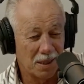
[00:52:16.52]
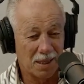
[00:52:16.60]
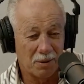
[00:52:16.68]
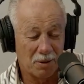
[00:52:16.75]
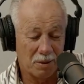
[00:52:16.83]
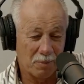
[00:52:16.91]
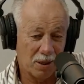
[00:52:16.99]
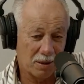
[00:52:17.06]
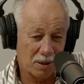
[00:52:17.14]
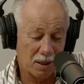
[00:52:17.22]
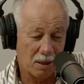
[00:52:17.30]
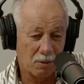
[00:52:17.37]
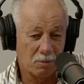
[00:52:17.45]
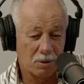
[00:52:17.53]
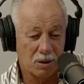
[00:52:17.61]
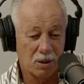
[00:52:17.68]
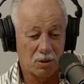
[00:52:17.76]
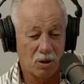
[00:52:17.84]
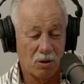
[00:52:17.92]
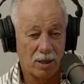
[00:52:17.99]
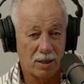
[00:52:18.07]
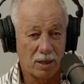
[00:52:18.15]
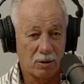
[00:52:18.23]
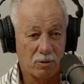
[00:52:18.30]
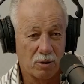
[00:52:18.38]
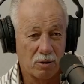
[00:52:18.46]
You know what I mean? So it was a
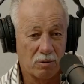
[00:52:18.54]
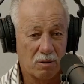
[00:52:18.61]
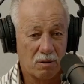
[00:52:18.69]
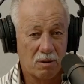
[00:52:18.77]
tight-knit crew.